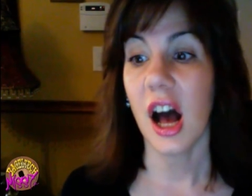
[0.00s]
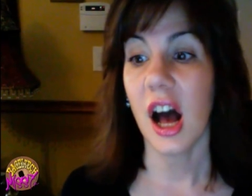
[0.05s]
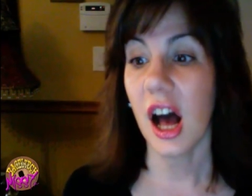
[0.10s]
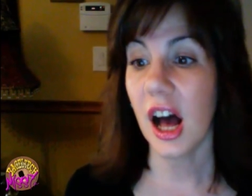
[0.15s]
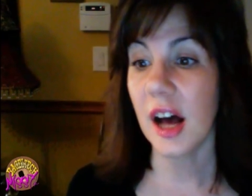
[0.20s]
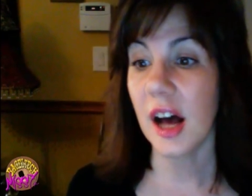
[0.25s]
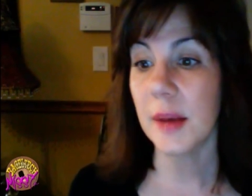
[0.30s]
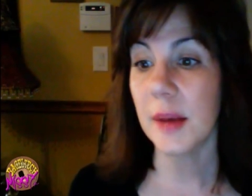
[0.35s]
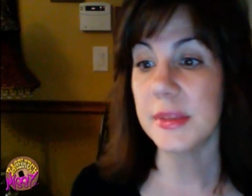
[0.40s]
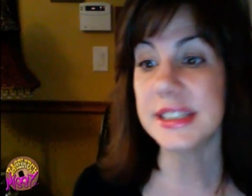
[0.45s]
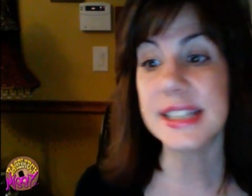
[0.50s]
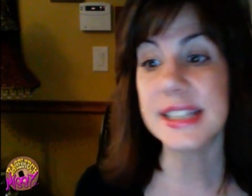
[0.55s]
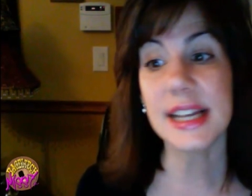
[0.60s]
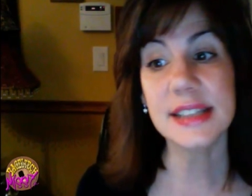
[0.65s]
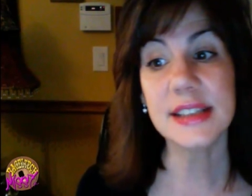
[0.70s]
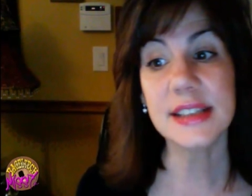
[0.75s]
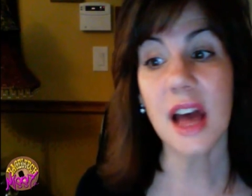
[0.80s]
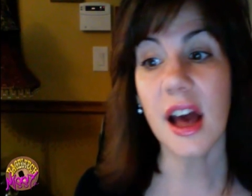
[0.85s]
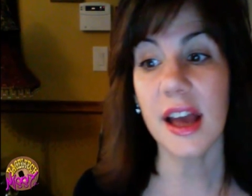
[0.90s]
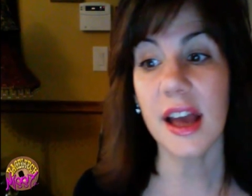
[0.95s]
um,
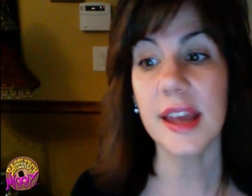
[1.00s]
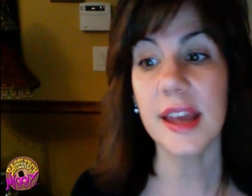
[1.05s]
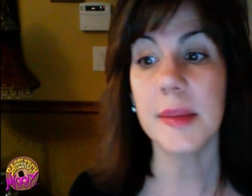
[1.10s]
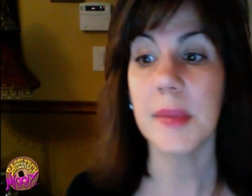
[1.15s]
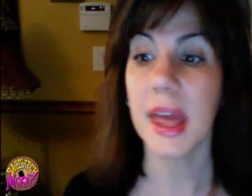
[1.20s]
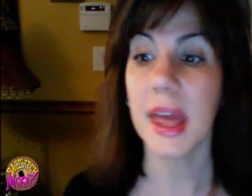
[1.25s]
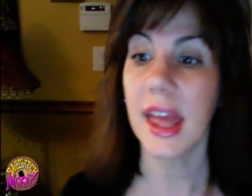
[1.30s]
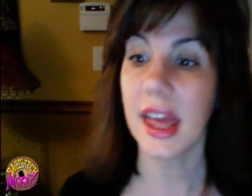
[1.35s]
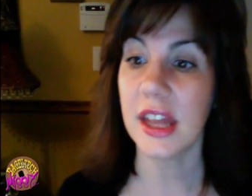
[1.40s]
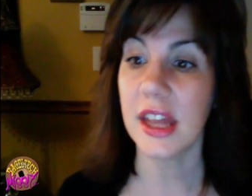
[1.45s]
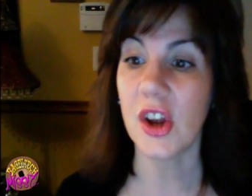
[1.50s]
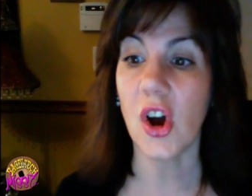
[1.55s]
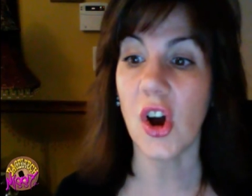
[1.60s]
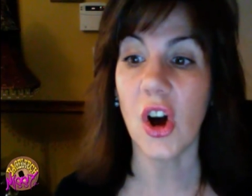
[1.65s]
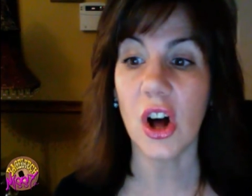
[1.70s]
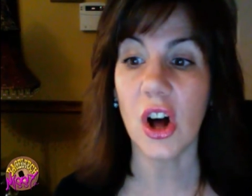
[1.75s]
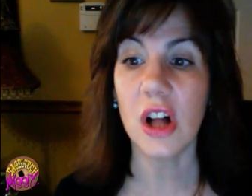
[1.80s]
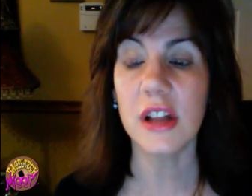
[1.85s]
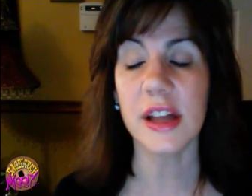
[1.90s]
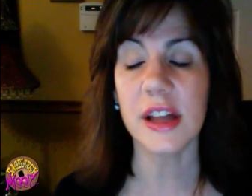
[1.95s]
since I'm an
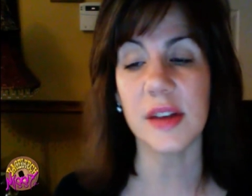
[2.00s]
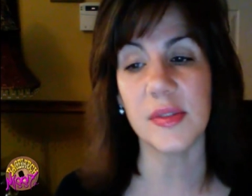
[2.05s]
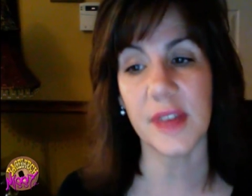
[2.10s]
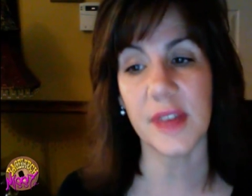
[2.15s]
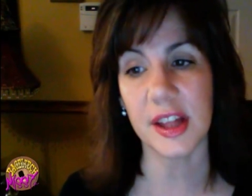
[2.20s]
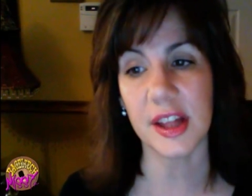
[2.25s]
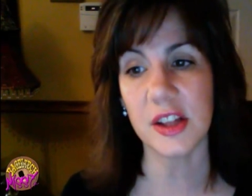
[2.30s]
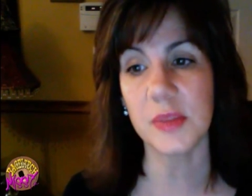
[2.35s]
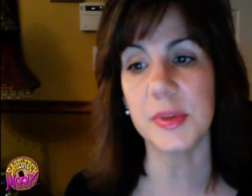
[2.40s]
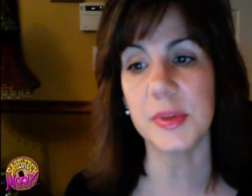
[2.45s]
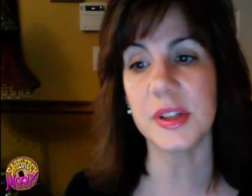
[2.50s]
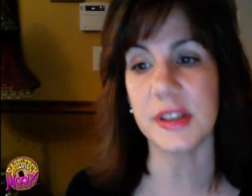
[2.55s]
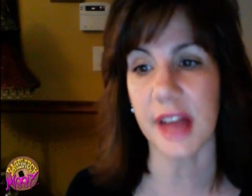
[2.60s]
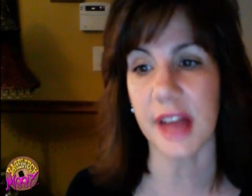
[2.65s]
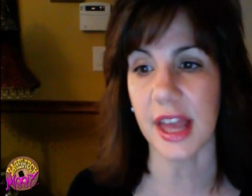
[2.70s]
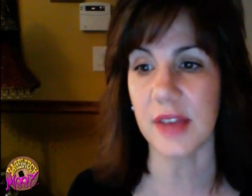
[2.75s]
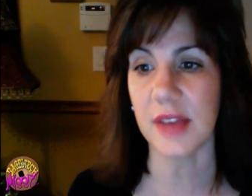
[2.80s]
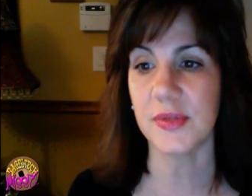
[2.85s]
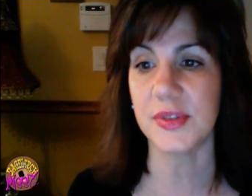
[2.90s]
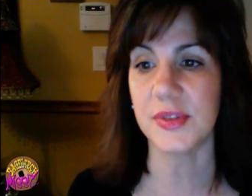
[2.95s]
all available
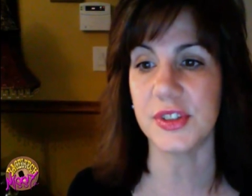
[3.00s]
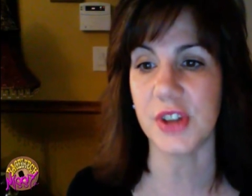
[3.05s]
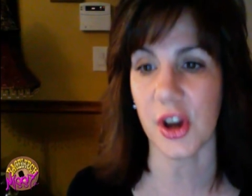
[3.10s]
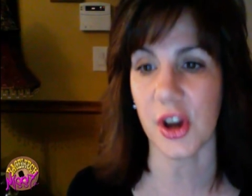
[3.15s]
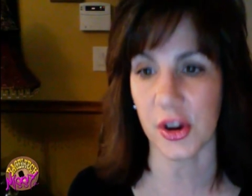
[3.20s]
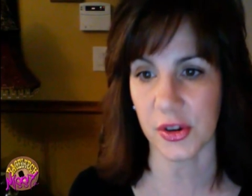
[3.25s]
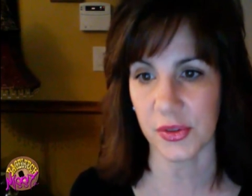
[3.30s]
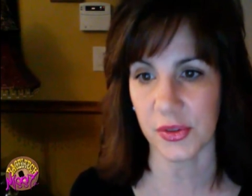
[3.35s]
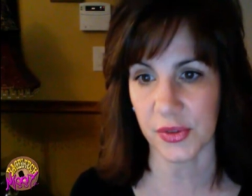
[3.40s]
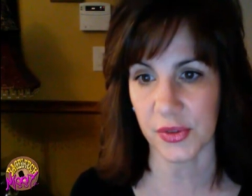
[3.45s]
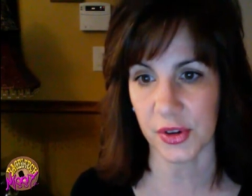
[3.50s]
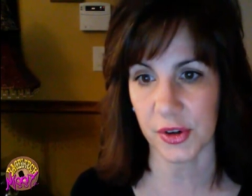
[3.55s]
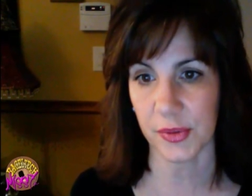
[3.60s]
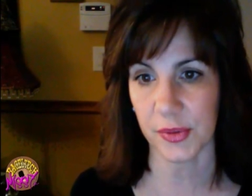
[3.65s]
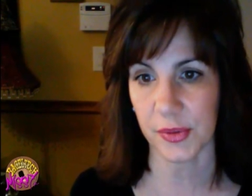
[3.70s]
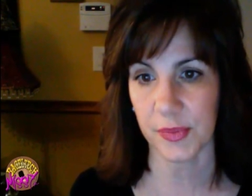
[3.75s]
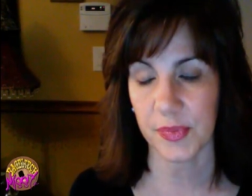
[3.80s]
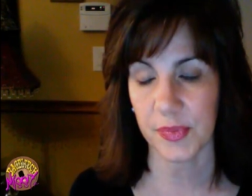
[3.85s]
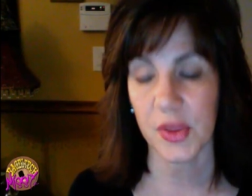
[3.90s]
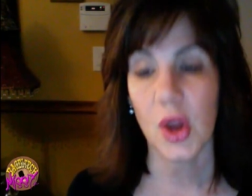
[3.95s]
light photographer,
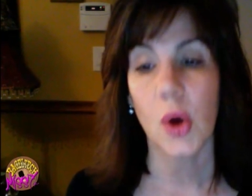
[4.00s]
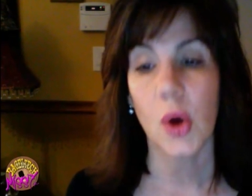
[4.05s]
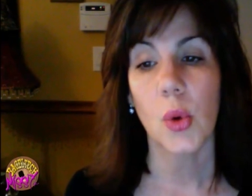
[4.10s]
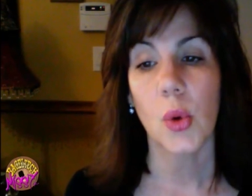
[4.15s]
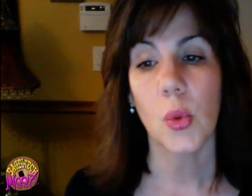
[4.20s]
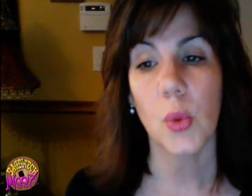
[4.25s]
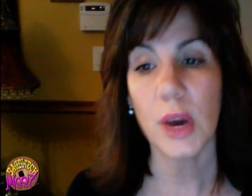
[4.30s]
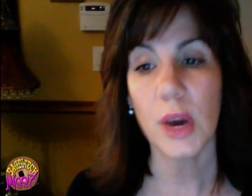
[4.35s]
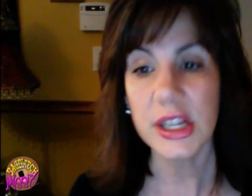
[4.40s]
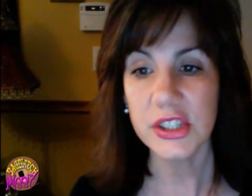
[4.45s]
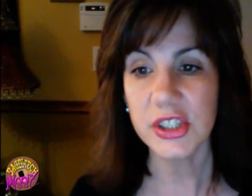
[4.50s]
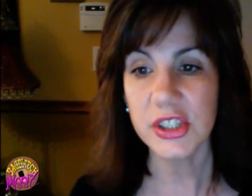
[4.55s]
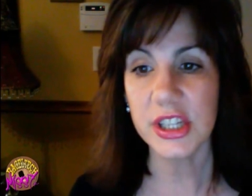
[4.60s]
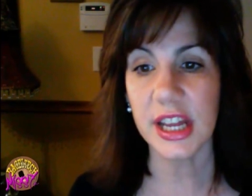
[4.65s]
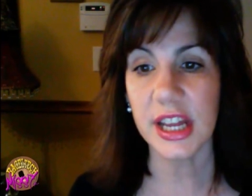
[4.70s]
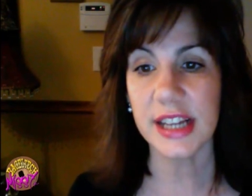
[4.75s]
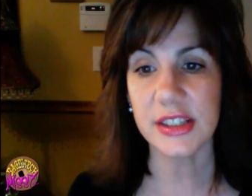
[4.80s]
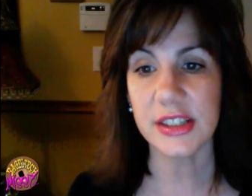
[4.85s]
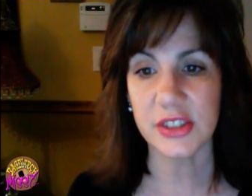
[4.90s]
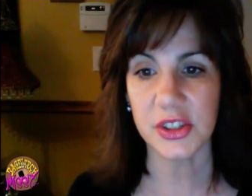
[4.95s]
what should
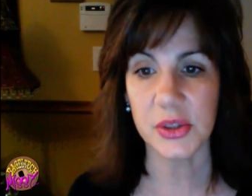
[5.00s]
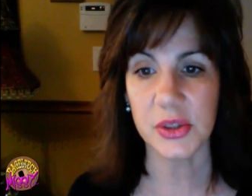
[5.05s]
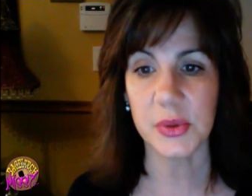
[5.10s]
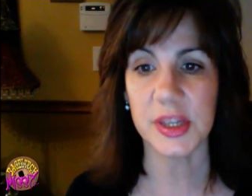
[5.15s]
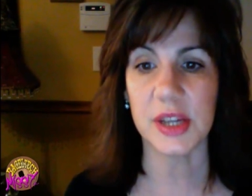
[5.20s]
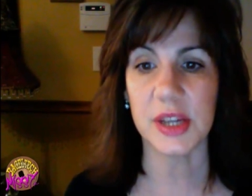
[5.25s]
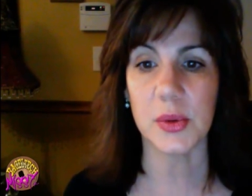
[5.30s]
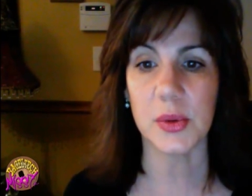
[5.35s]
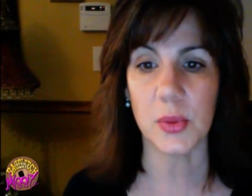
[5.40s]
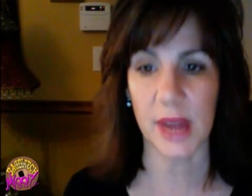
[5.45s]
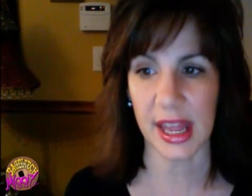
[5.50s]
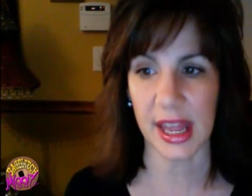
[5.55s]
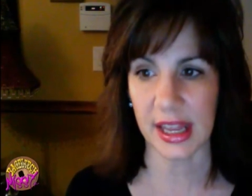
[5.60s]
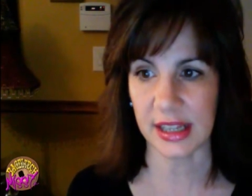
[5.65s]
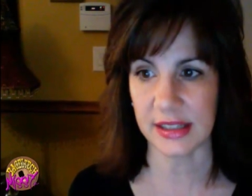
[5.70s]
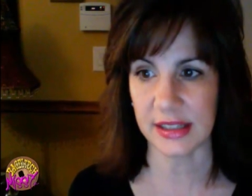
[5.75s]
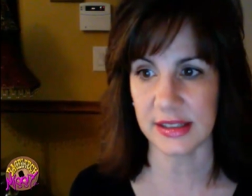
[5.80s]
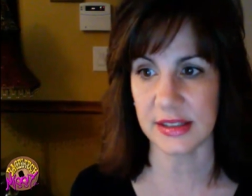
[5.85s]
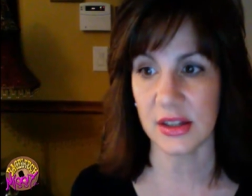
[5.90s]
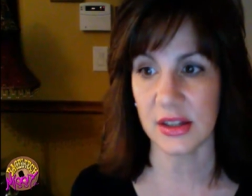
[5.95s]
I do when it
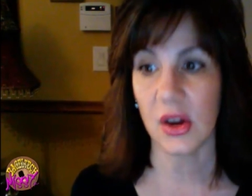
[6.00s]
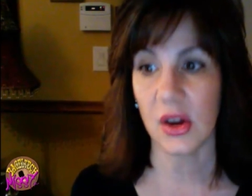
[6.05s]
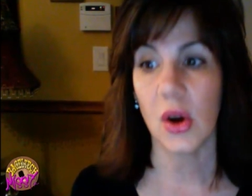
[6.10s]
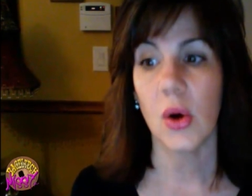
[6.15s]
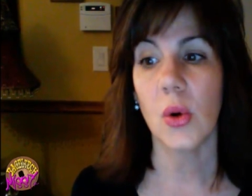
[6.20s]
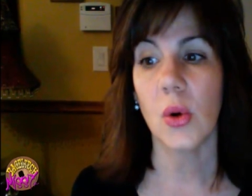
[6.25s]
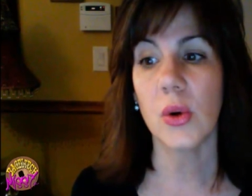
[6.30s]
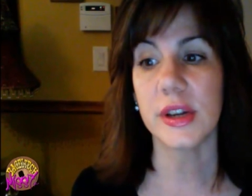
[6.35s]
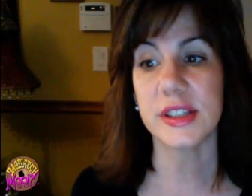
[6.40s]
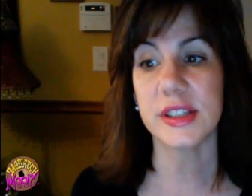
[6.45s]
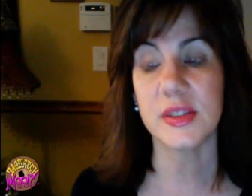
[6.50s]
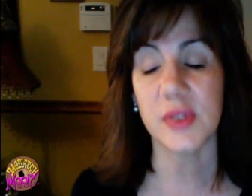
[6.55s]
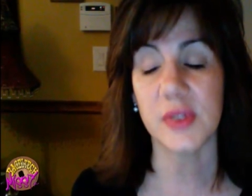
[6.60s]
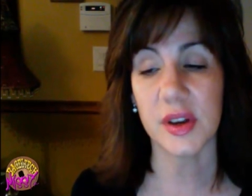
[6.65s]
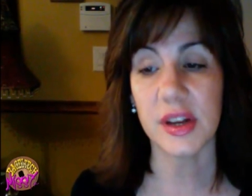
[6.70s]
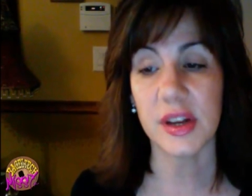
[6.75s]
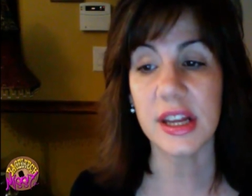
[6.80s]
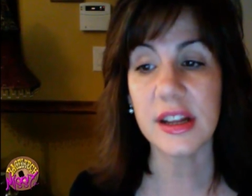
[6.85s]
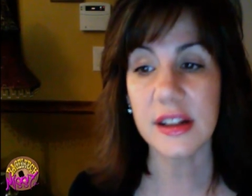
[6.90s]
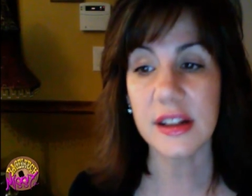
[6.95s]
rains or is
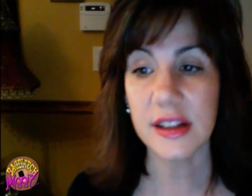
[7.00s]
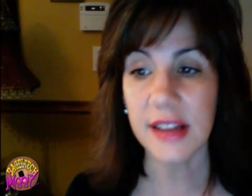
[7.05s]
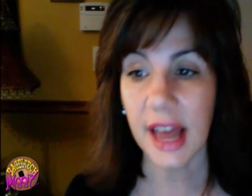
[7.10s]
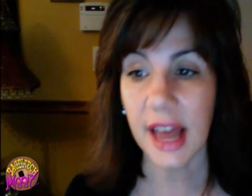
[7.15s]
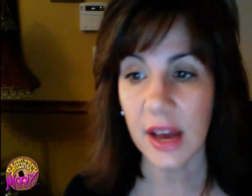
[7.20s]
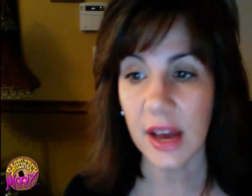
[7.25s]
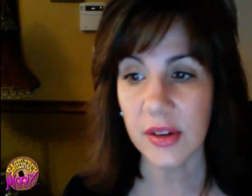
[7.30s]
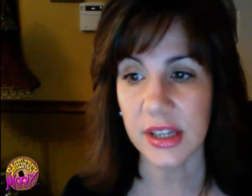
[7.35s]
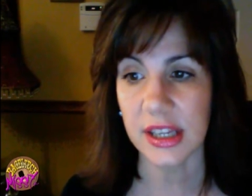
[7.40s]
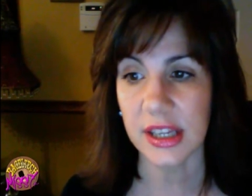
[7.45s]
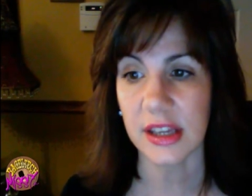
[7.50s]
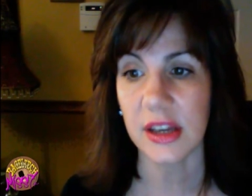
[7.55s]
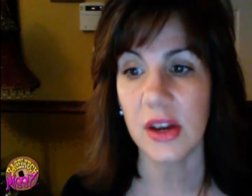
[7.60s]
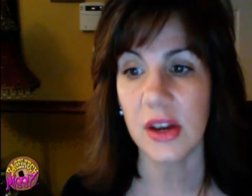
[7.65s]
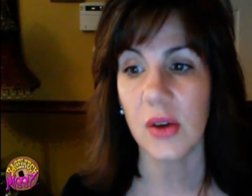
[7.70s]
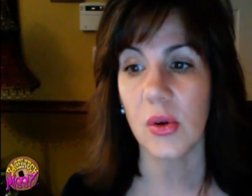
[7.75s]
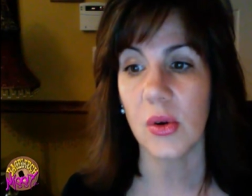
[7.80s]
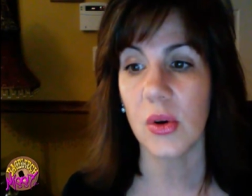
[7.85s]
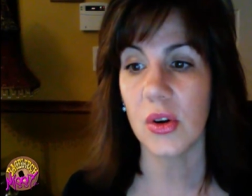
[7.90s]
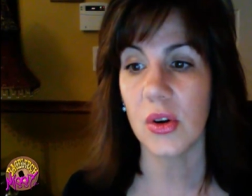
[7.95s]
very cloudy
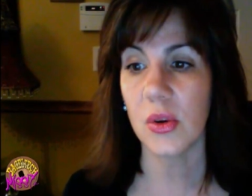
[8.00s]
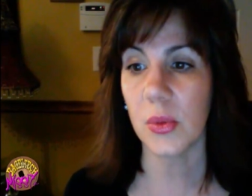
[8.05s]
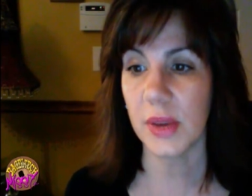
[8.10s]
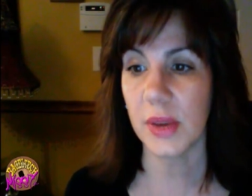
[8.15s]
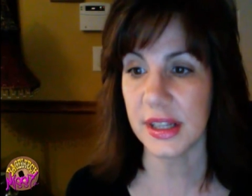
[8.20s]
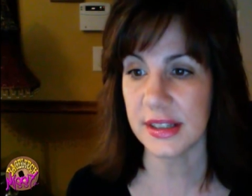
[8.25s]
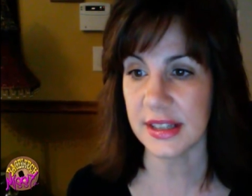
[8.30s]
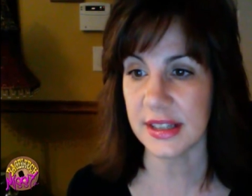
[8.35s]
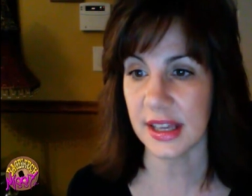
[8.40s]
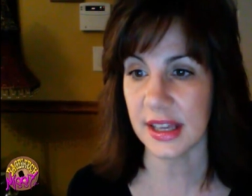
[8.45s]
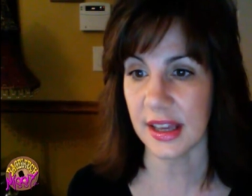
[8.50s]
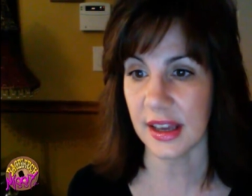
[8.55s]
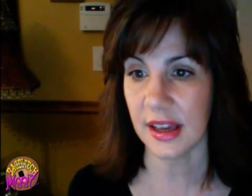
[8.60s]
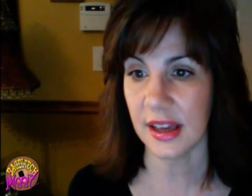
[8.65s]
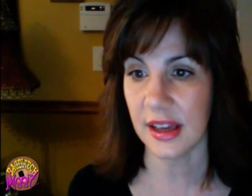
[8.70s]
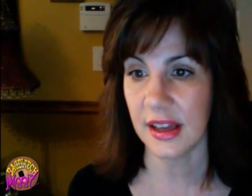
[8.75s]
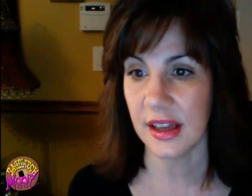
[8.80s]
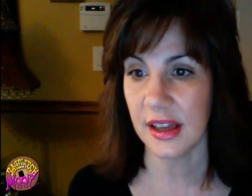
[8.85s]
or windy?